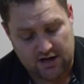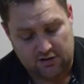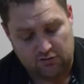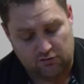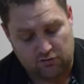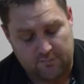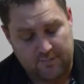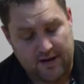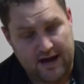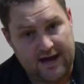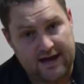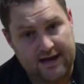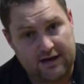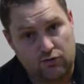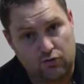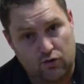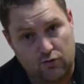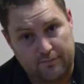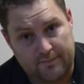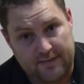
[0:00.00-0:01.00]
Group A,
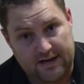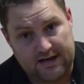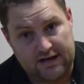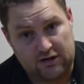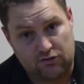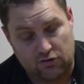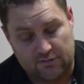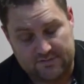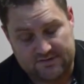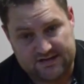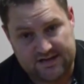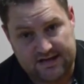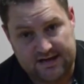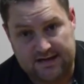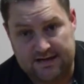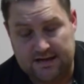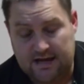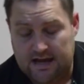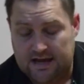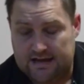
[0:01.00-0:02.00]
Group B, Group
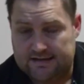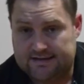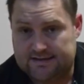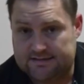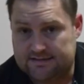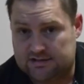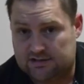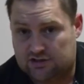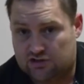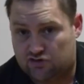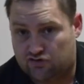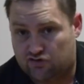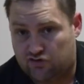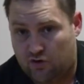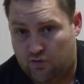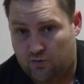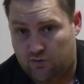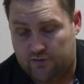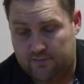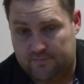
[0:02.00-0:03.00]
C. Doesn't
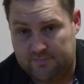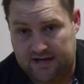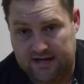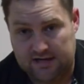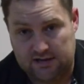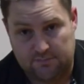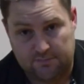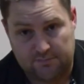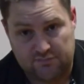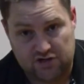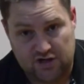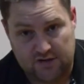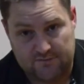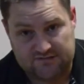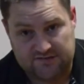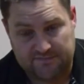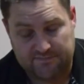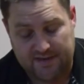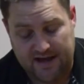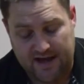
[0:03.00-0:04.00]
control them in
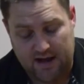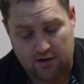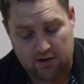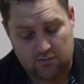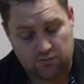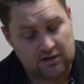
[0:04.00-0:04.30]
terms of power.